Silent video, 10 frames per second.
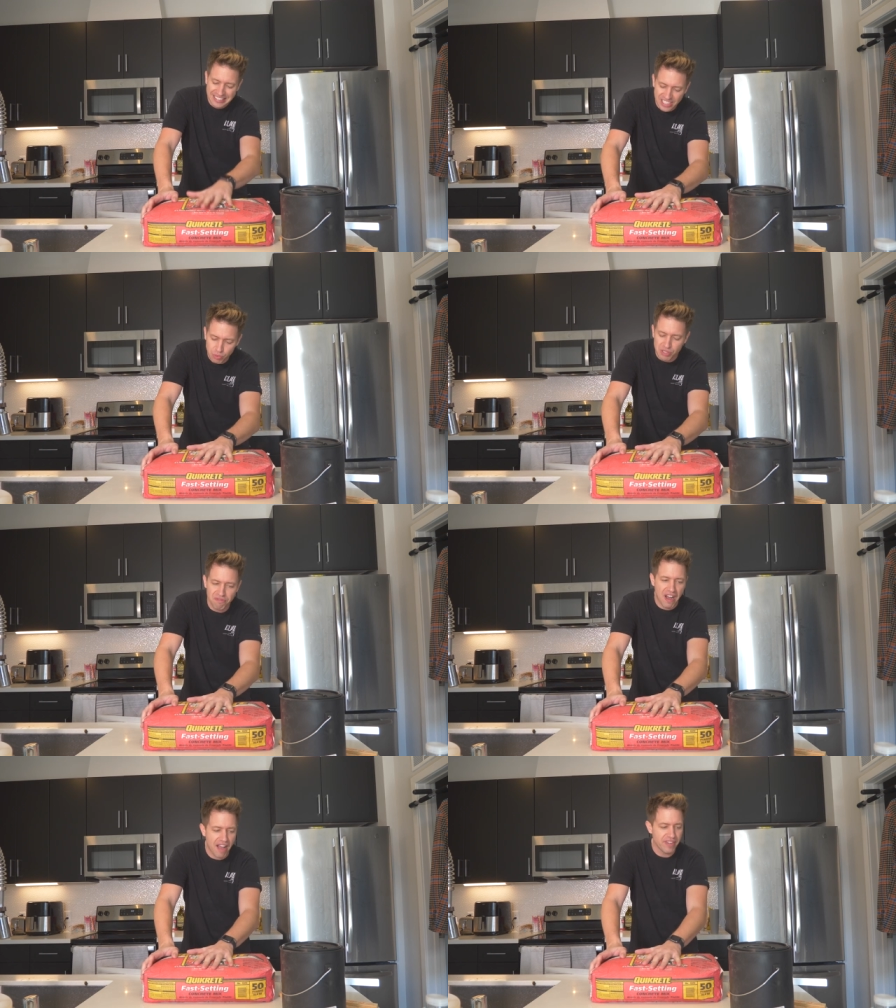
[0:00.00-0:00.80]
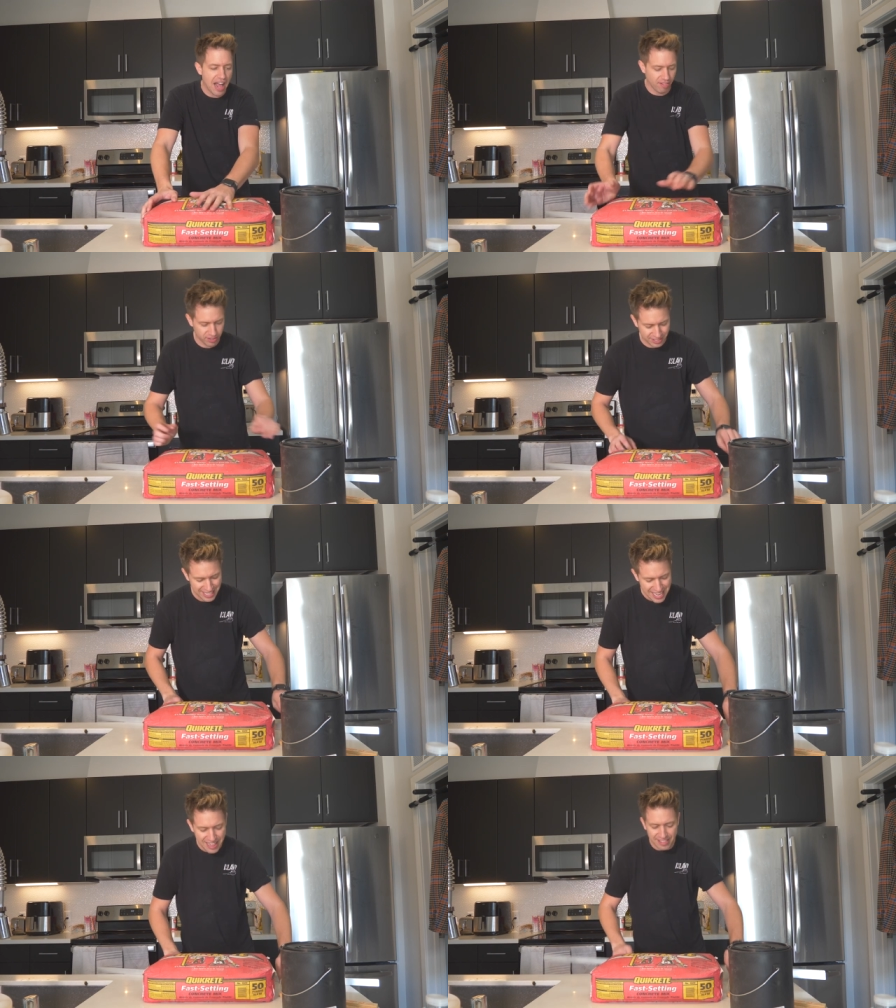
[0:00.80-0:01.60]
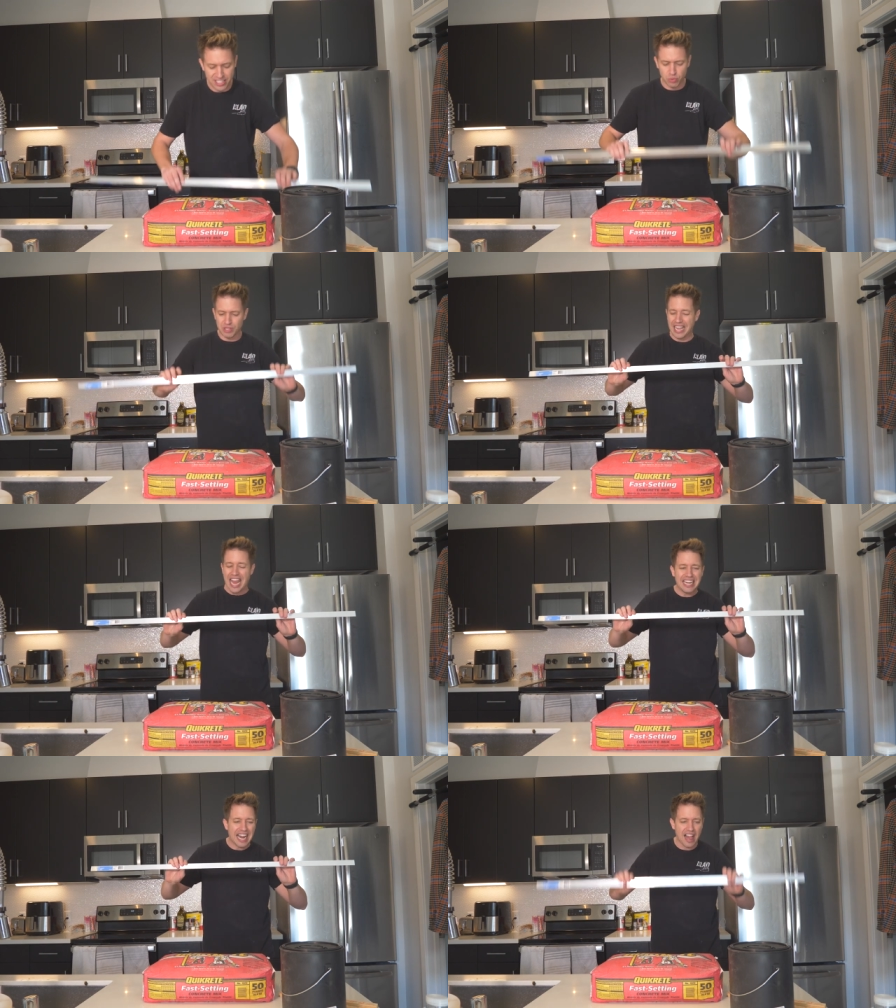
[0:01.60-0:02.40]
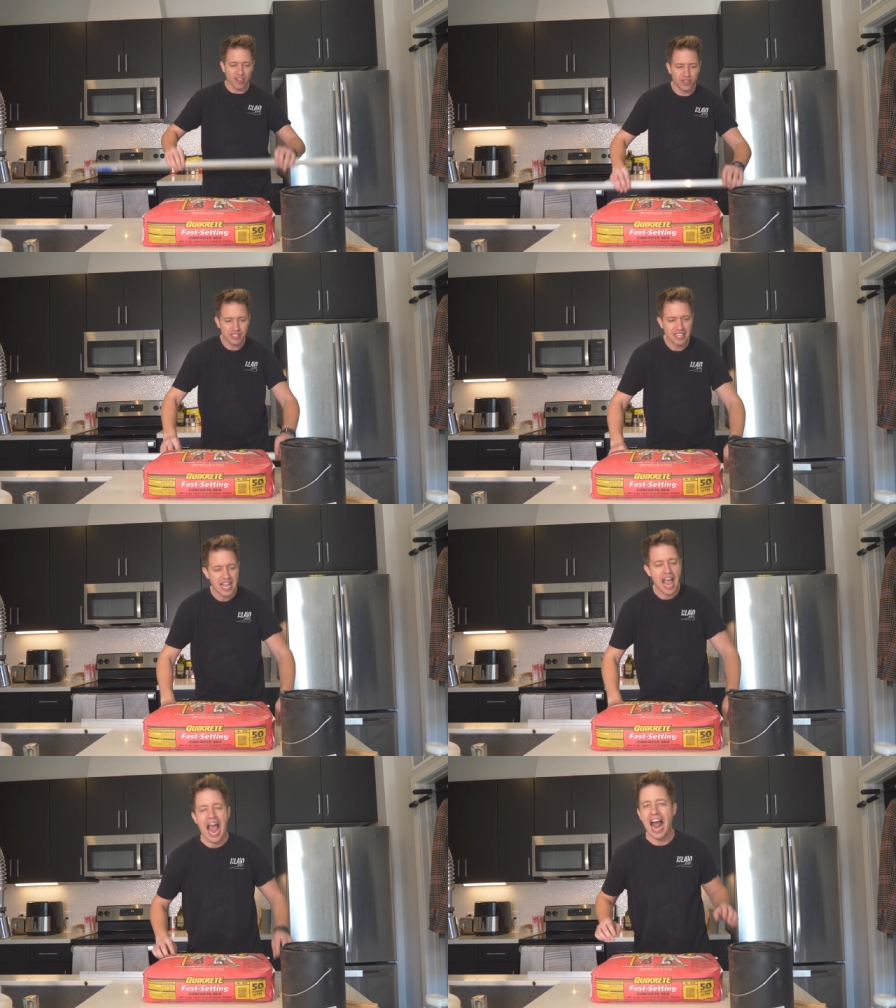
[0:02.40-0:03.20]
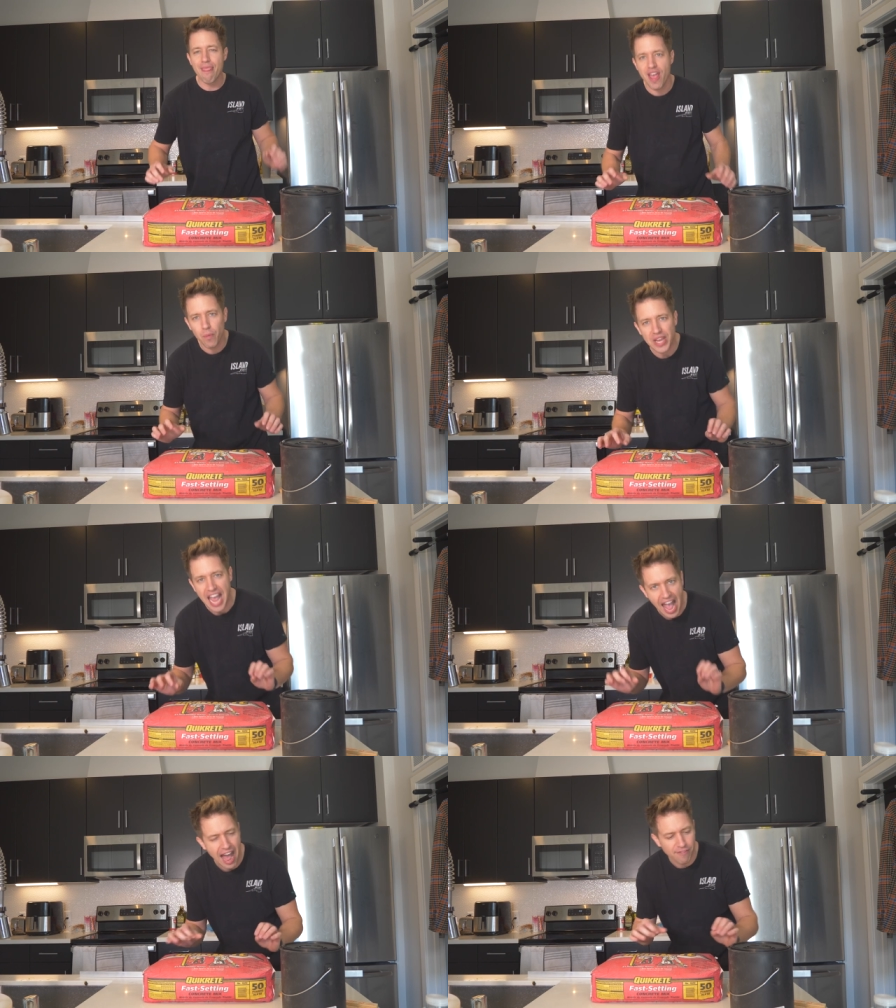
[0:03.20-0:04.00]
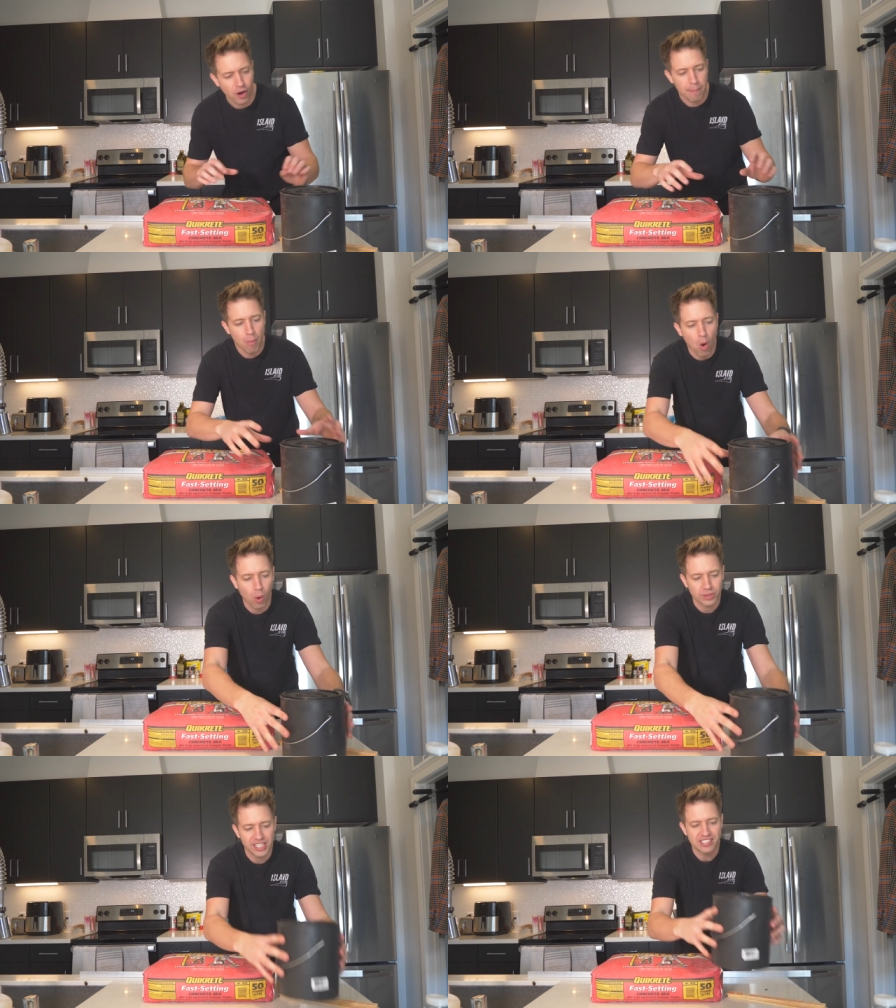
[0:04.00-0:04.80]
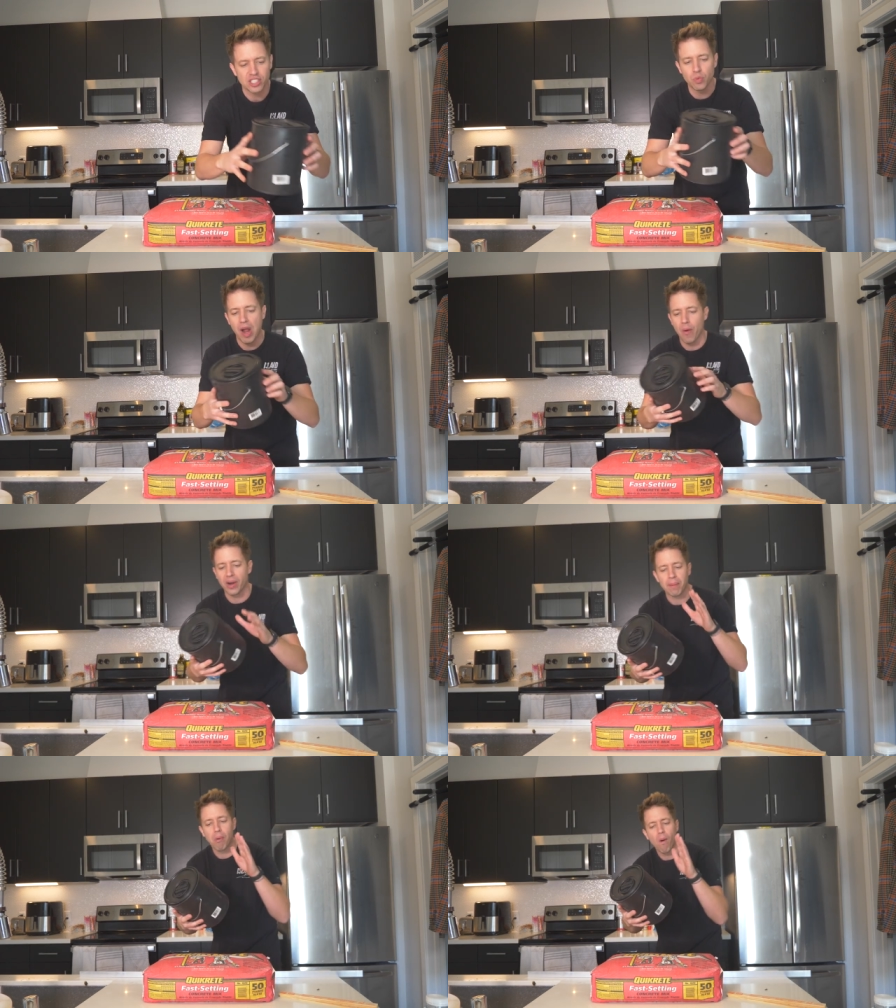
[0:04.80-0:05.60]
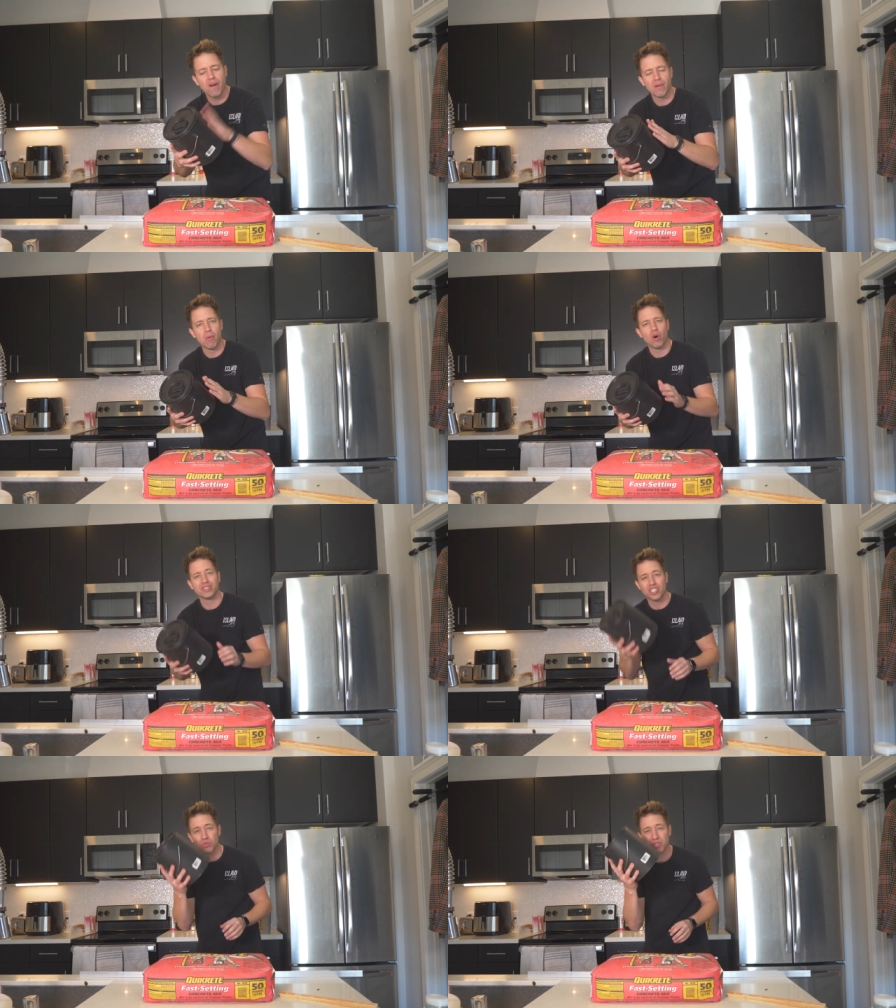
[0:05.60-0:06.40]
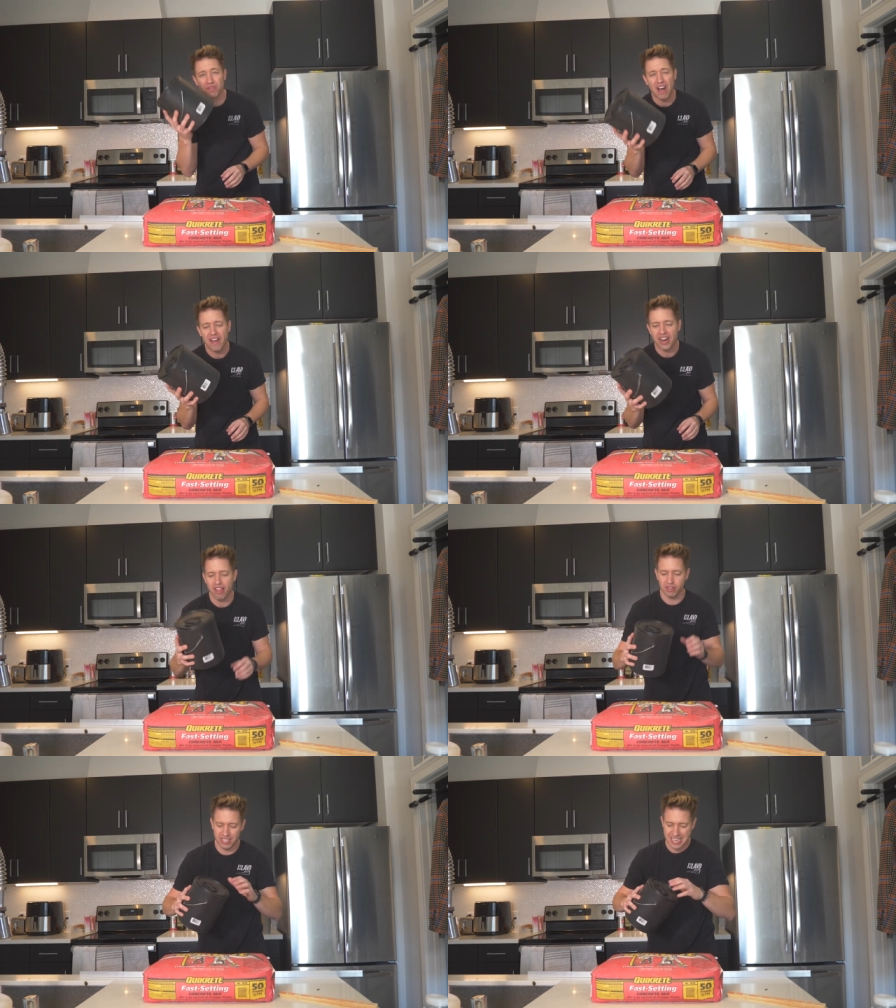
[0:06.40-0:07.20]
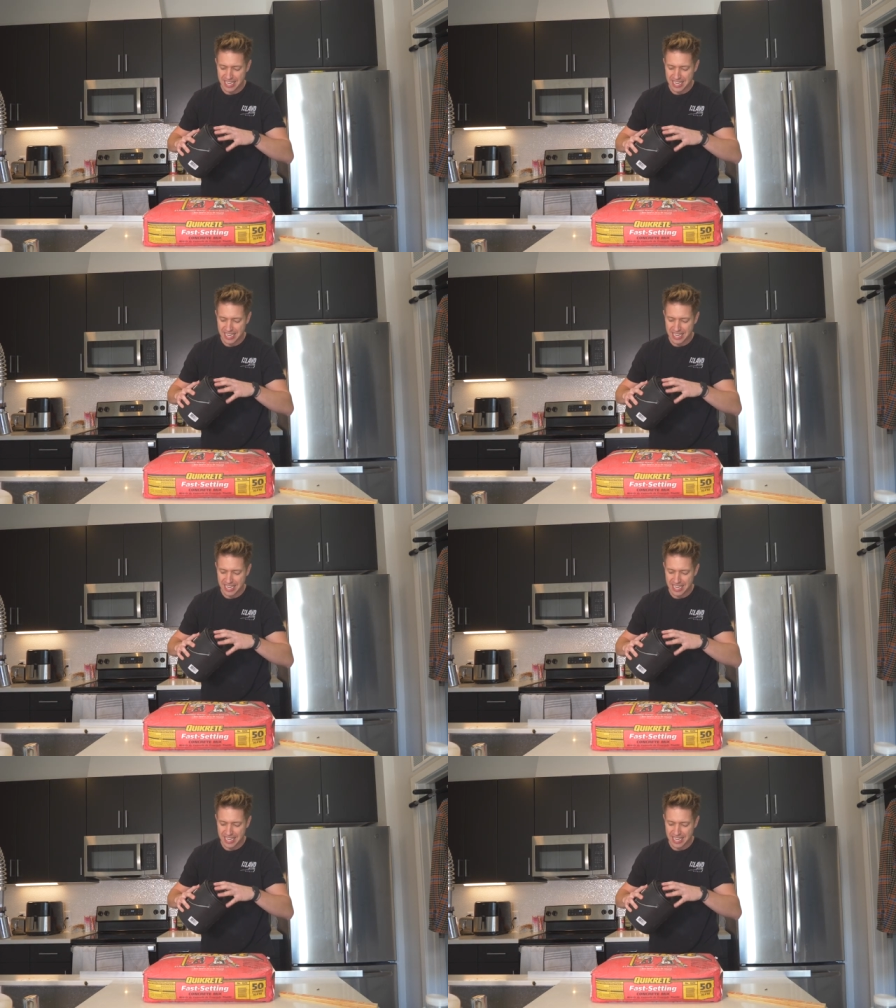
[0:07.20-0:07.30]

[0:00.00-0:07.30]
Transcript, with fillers: This was five dollars, this was eight dollars, and then we have our mold. This is where we're gonna pour the mold. This was five dollars.